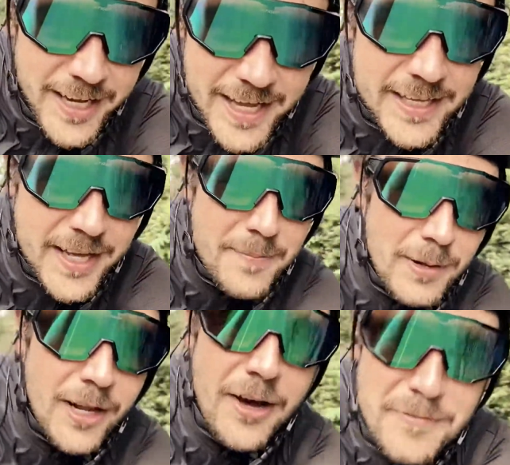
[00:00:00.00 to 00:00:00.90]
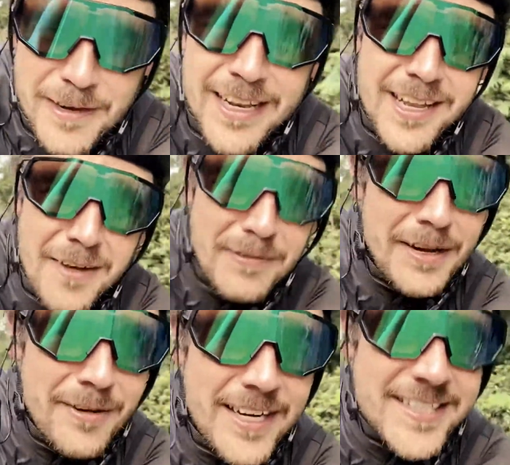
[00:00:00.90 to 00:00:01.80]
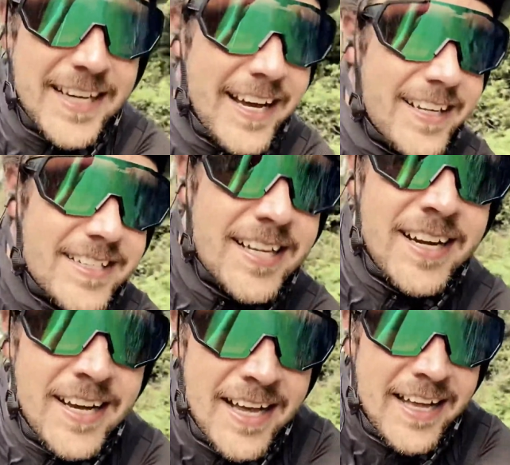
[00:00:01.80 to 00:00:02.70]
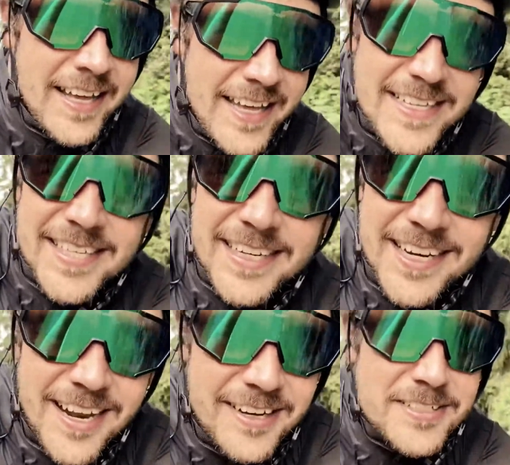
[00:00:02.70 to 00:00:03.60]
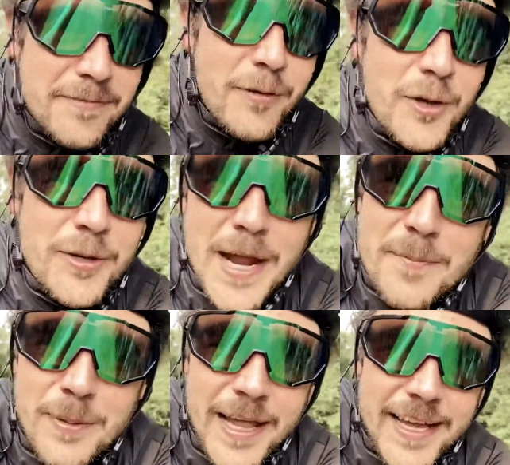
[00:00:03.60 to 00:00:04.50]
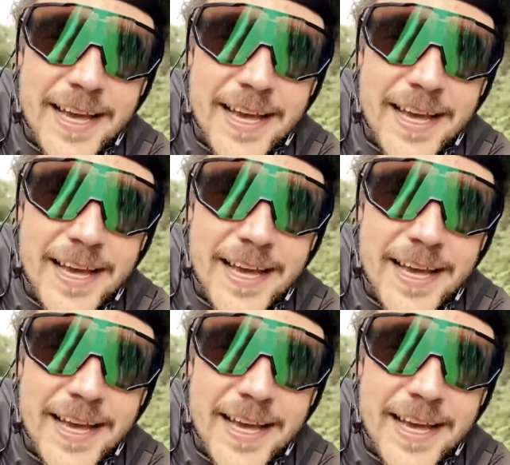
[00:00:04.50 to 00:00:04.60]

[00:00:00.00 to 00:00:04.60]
a couple of lovely rest days, eating loads of food and playing